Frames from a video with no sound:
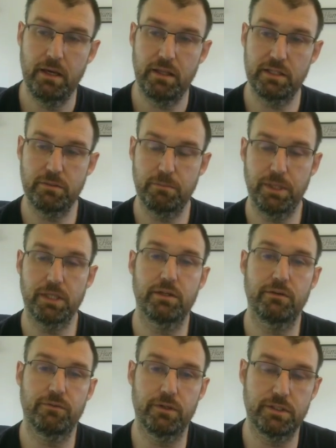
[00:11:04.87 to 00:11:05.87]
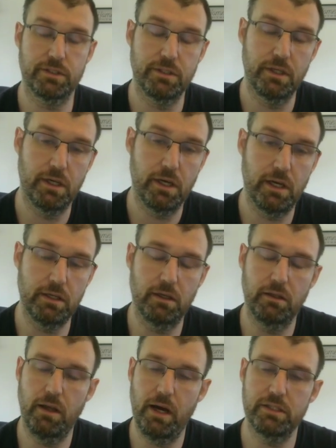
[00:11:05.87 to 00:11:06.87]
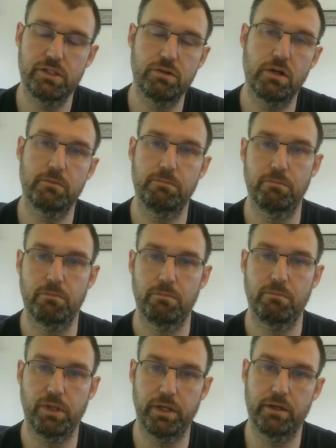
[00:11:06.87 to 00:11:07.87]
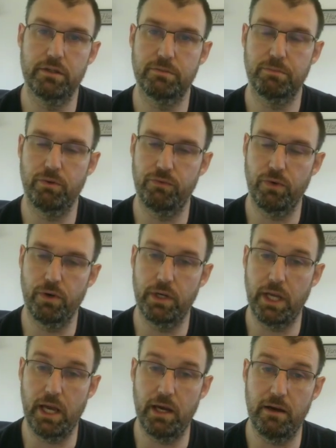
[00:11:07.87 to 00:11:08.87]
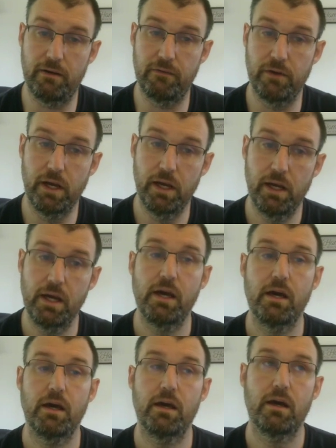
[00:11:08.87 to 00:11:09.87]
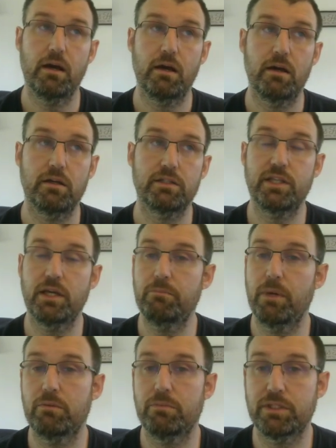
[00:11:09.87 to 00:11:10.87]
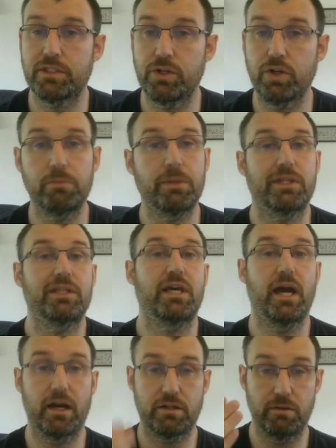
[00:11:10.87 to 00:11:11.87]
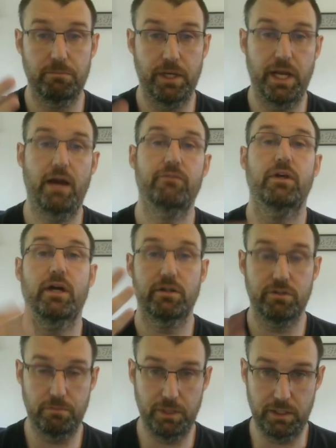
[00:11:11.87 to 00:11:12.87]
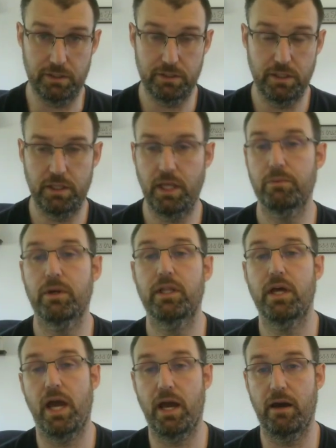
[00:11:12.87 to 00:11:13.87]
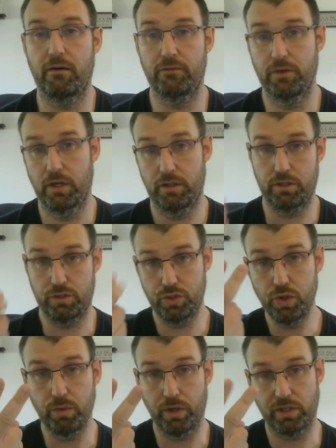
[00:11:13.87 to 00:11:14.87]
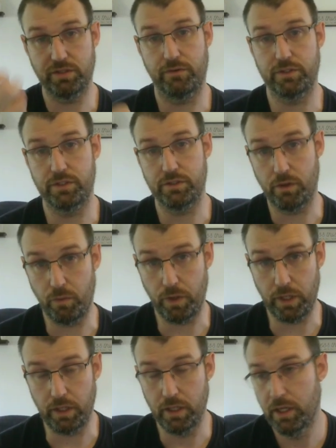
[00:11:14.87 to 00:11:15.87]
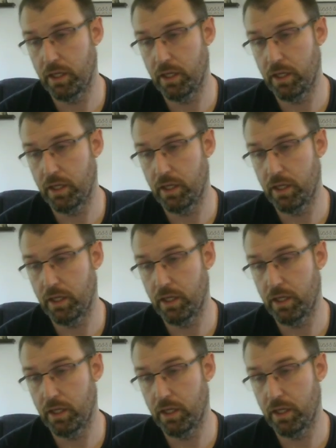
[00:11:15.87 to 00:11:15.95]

That's a big difference. And a lot of strong players prefer to have the same amount of material but have the extra piece. They rather have the 2 rooks versus a queen.